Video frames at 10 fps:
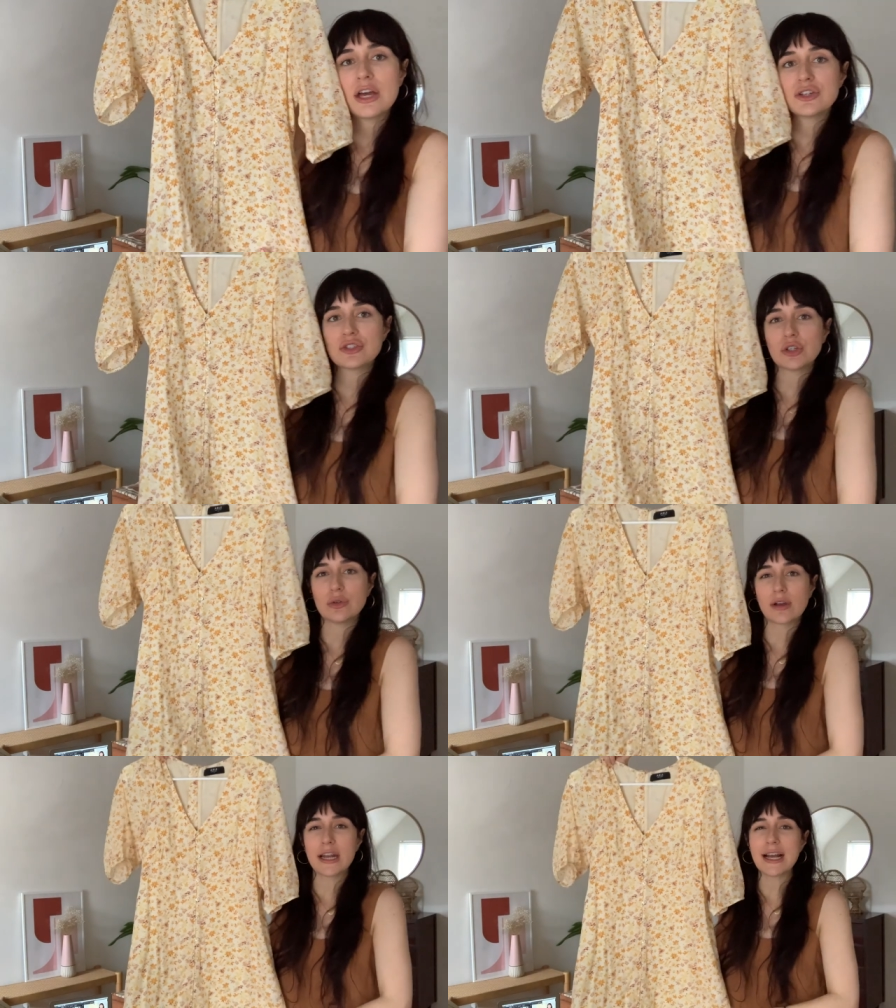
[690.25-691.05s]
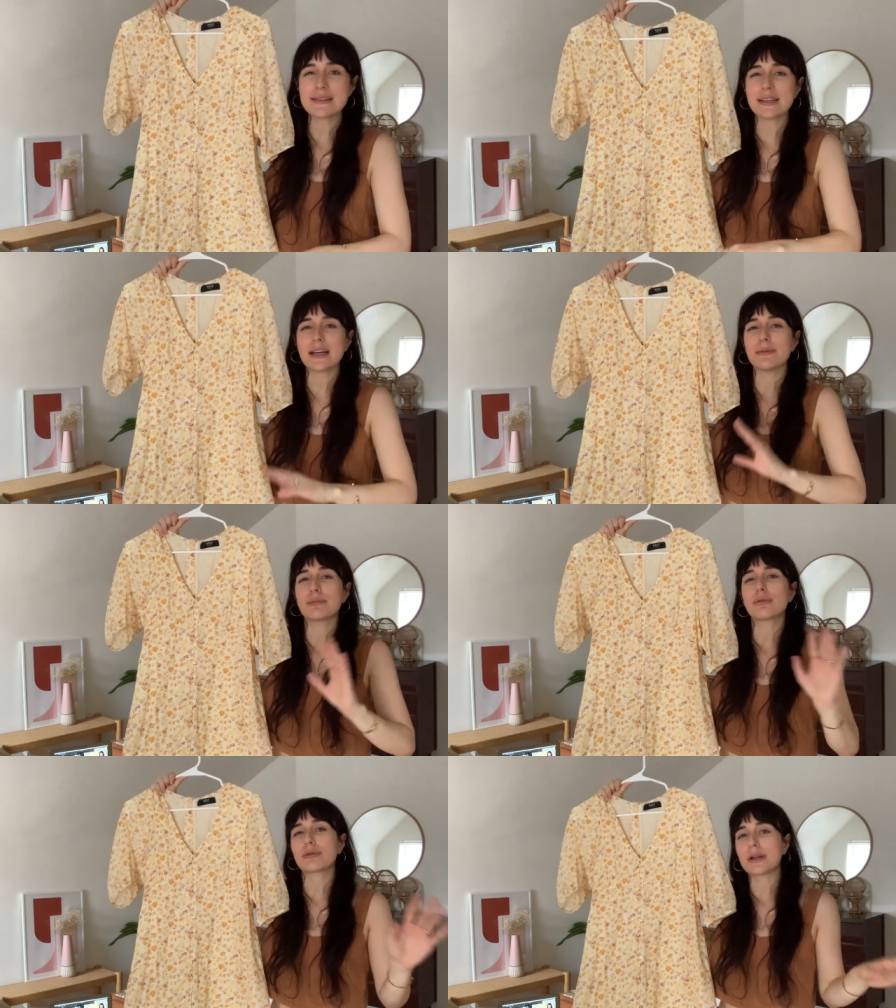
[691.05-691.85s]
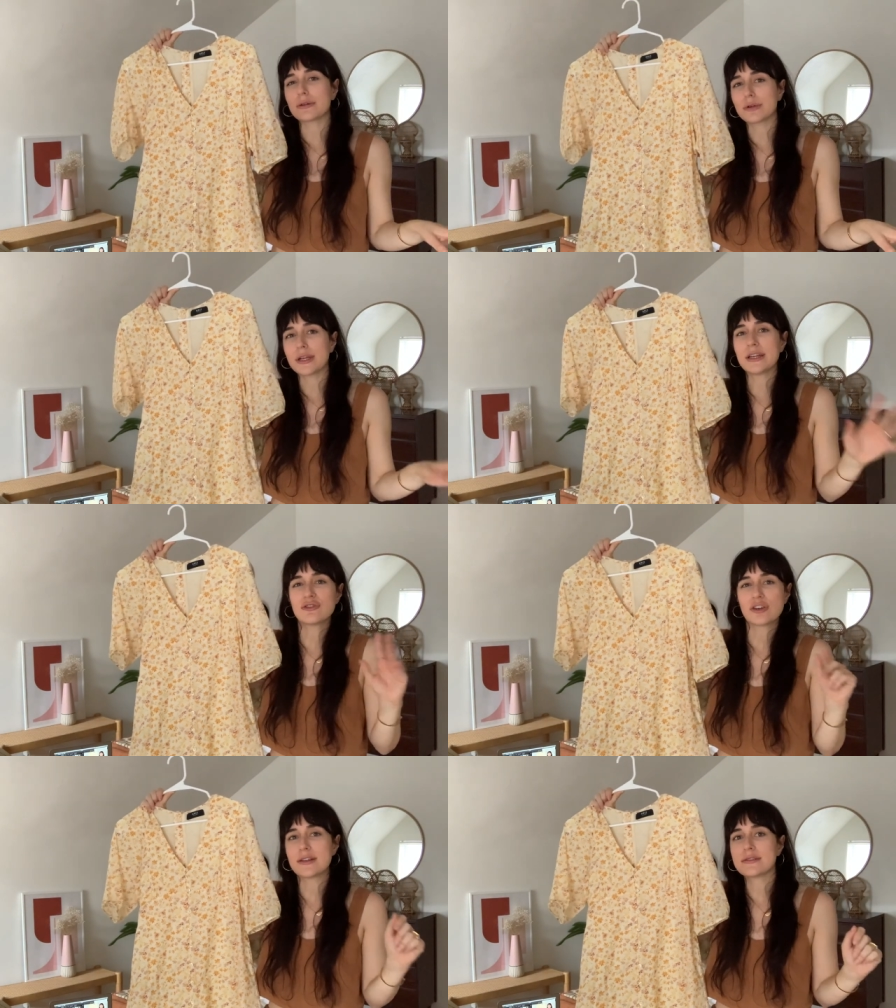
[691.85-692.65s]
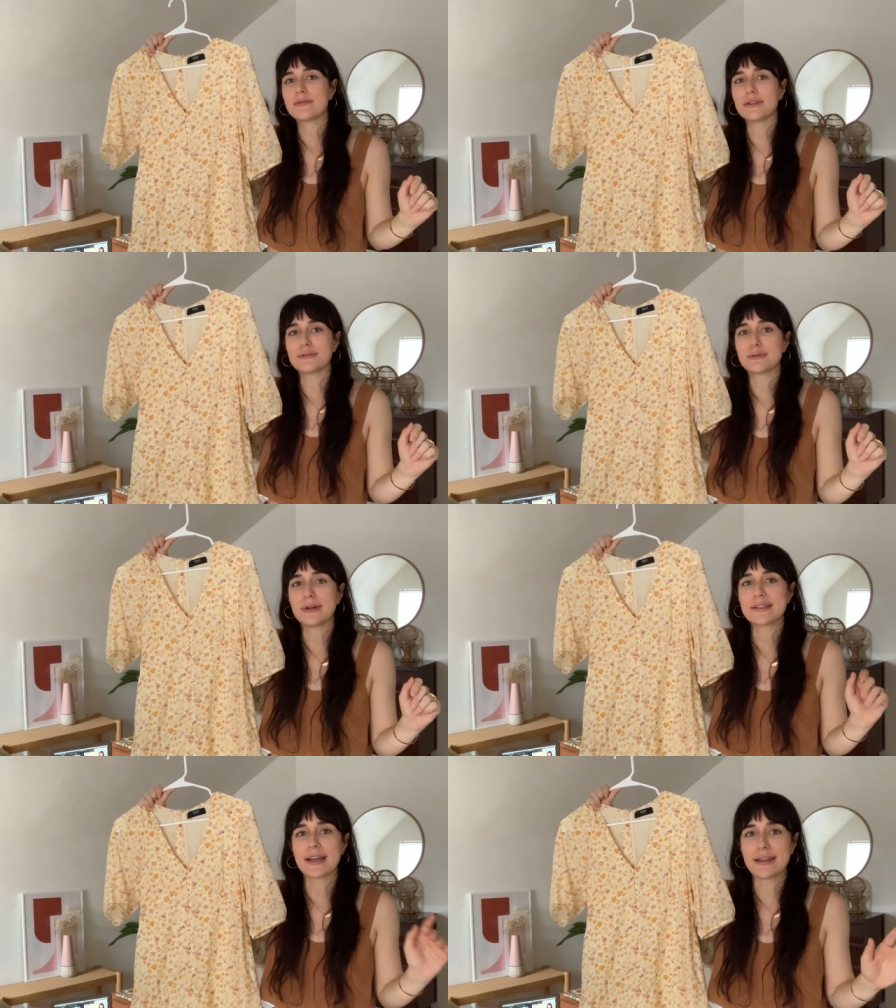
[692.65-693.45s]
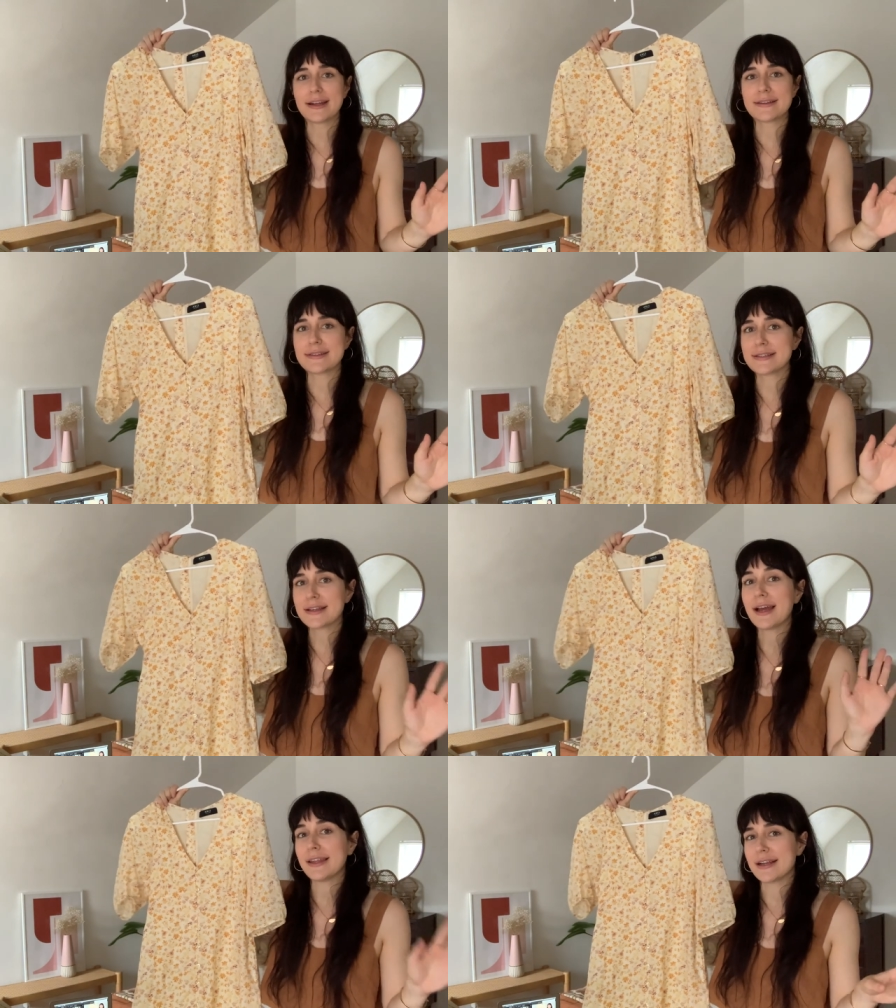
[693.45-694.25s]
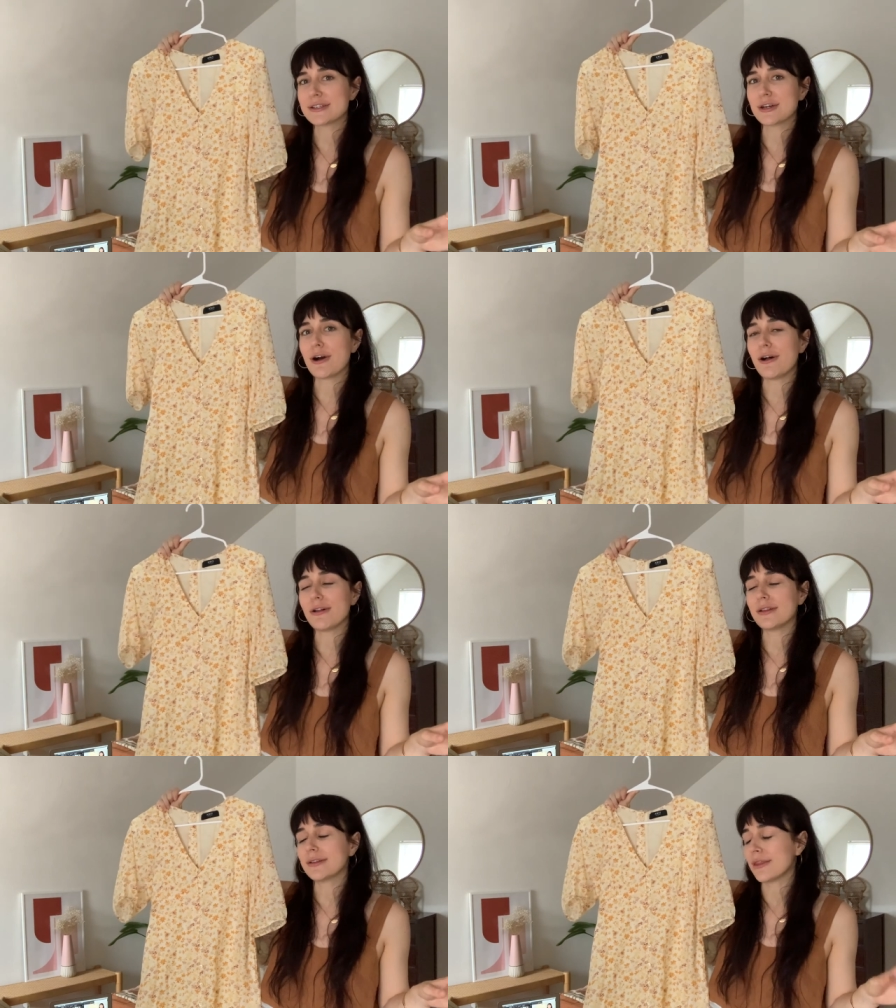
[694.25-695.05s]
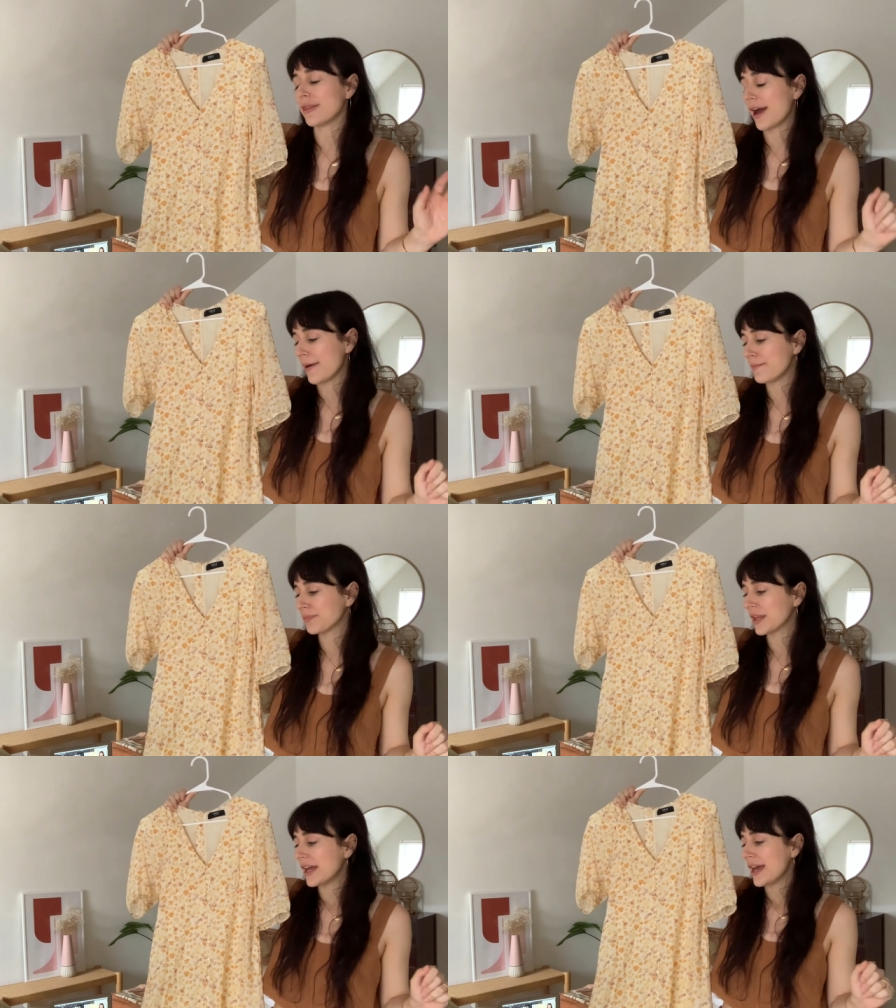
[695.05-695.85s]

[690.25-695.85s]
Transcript: So it kind of has like a prairie dress feel to it. I like to I like to call them.